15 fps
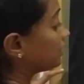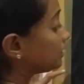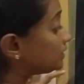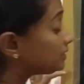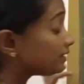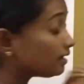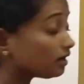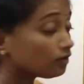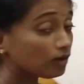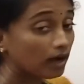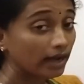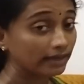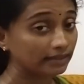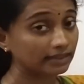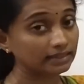it has
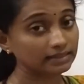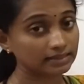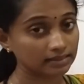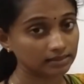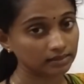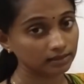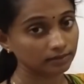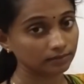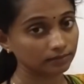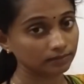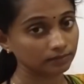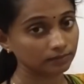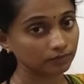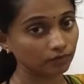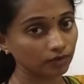high density.
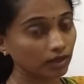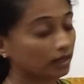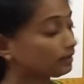Okay,